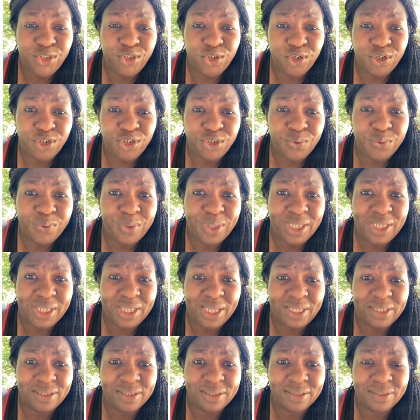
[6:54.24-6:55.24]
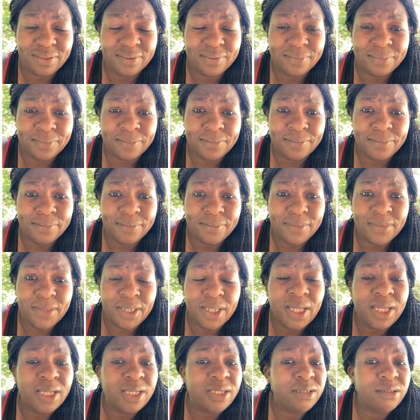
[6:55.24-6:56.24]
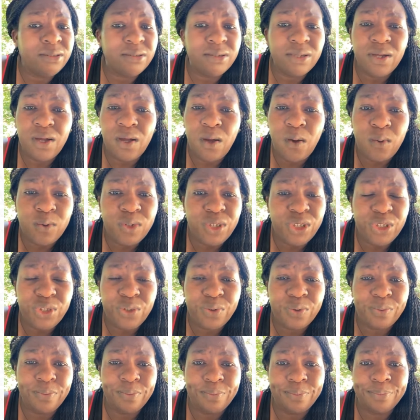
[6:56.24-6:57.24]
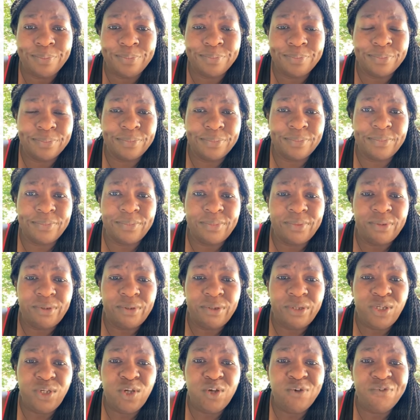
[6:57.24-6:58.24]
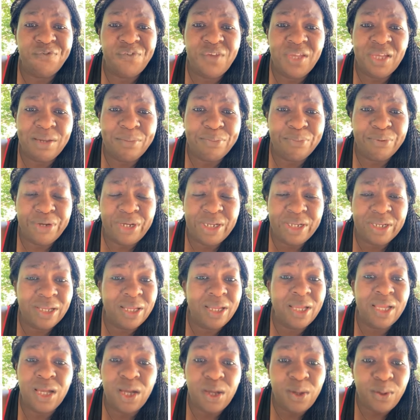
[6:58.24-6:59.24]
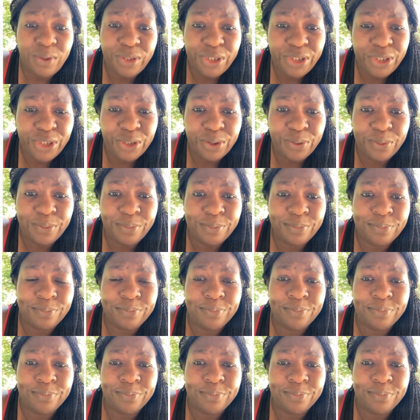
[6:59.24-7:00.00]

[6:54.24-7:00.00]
Your uniqueness, only you. Your fingerprint, only you.